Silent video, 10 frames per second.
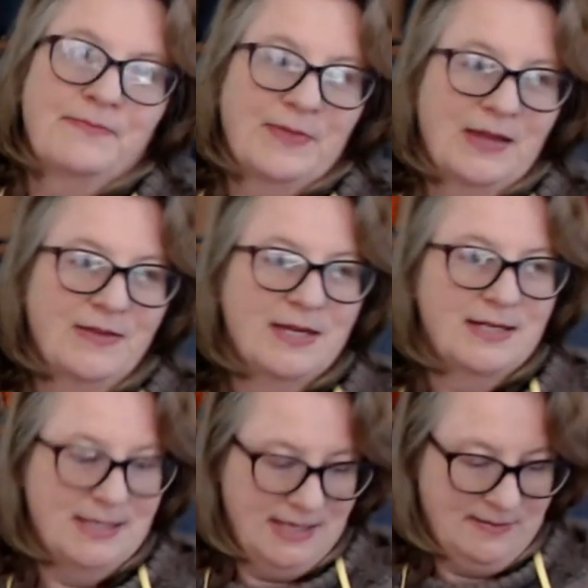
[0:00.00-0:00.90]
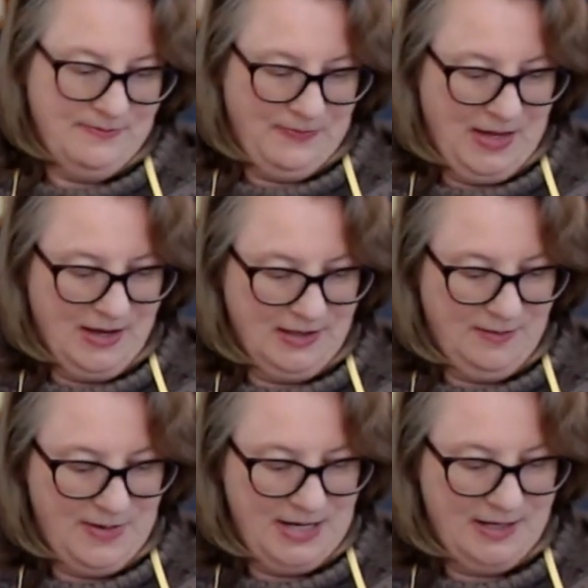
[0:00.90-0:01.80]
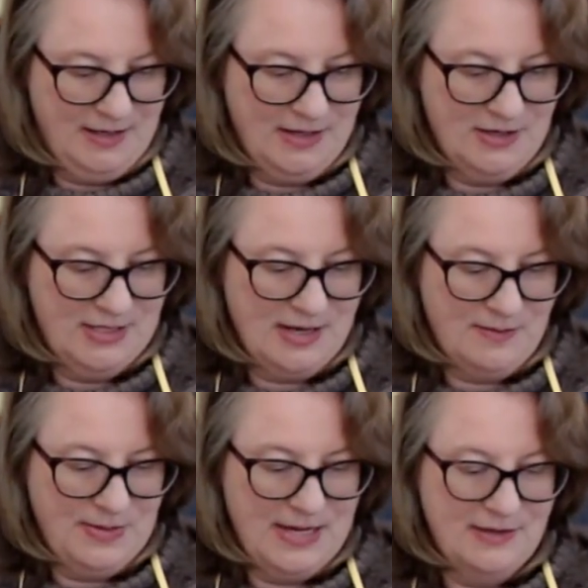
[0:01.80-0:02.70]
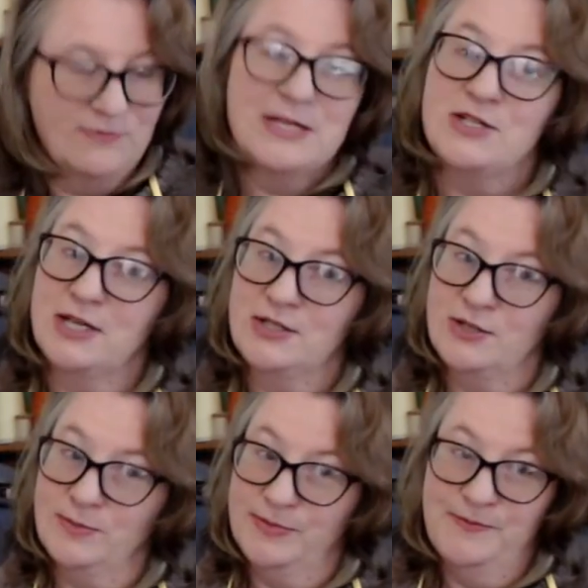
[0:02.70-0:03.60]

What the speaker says: that I could pick those up at the reject shop.